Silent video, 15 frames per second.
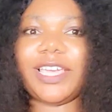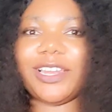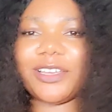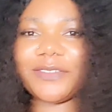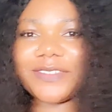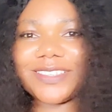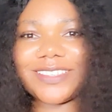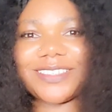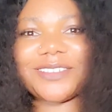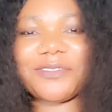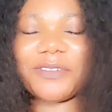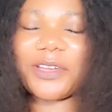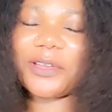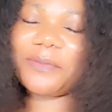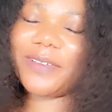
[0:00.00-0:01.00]
loves,
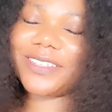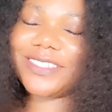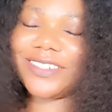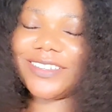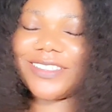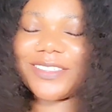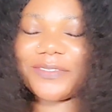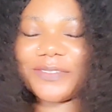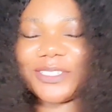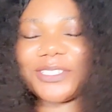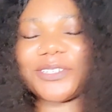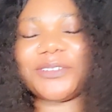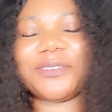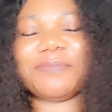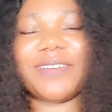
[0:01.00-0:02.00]
welcome back to another
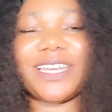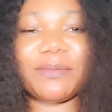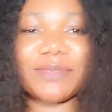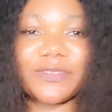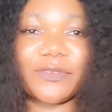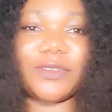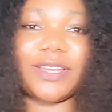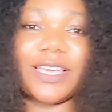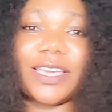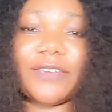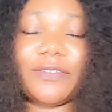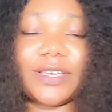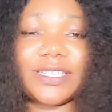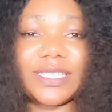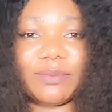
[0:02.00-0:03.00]
video. My name is Fola if
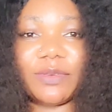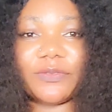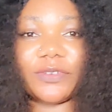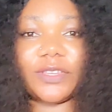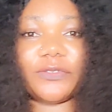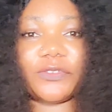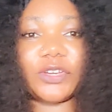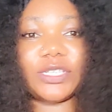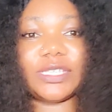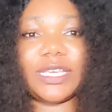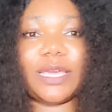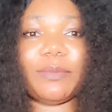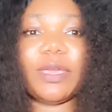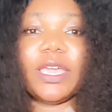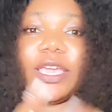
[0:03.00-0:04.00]
you're seeing me for the first
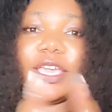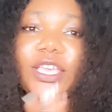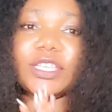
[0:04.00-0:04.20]
time. In